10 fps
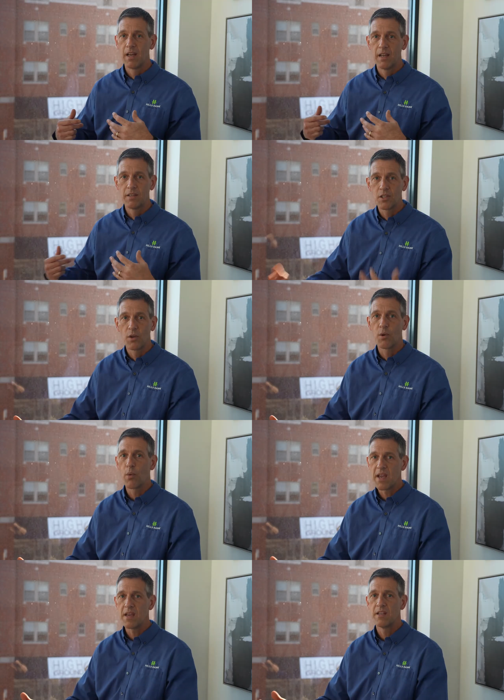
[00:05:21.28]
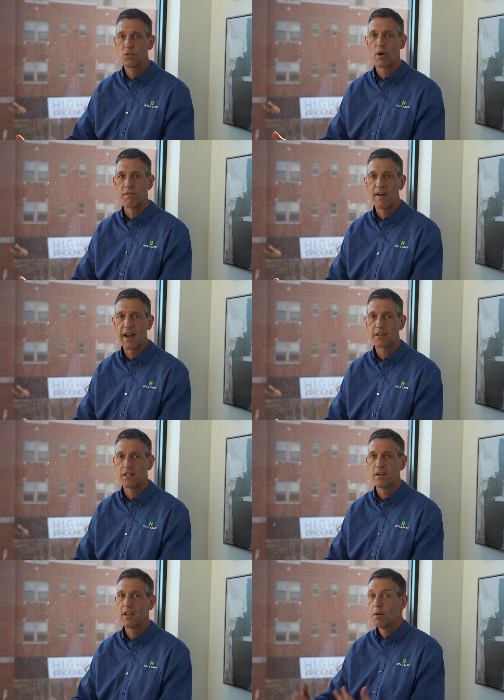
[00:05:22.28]
And so the rate is one
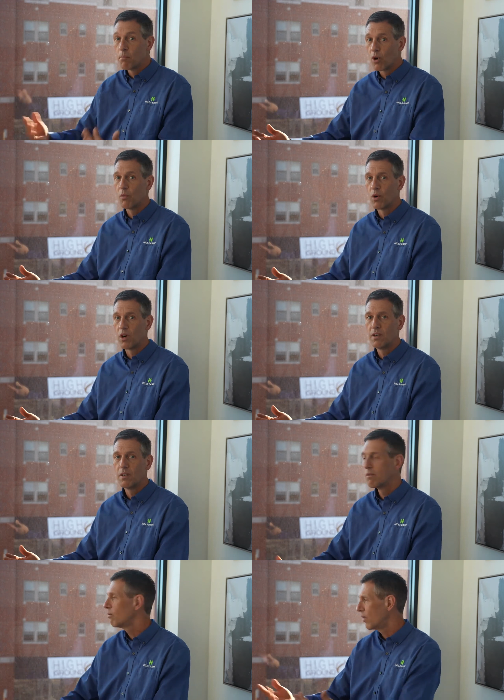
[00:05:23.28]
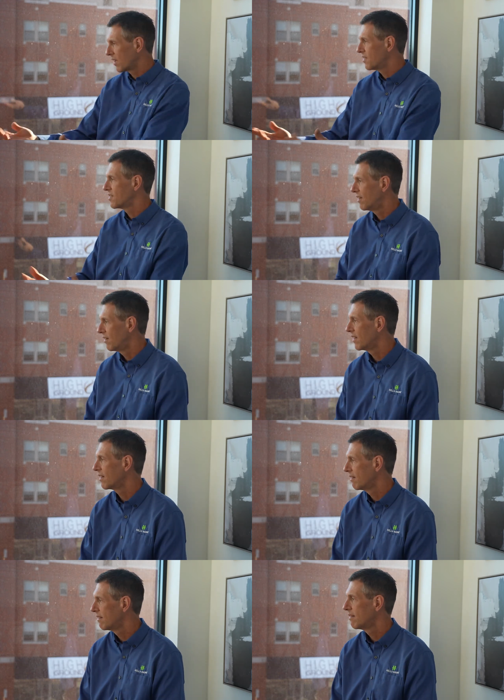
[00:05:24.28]
factor, an important one, when
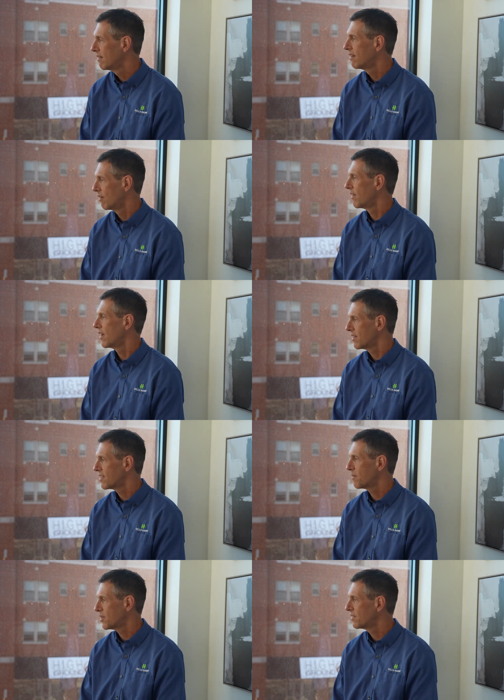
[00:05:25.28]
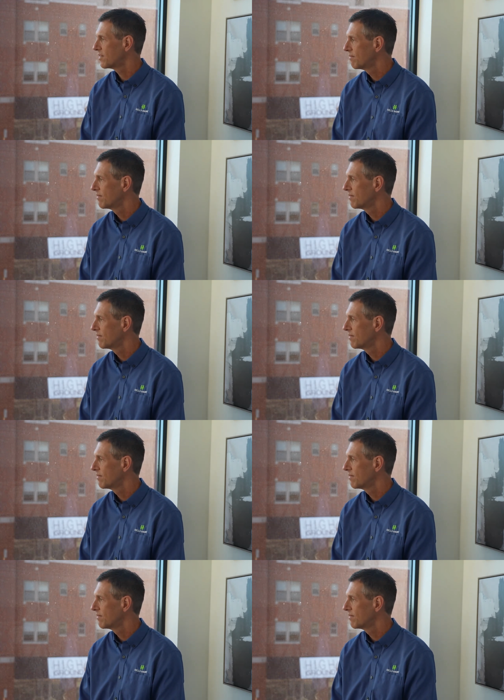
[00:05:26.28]
considering your various options.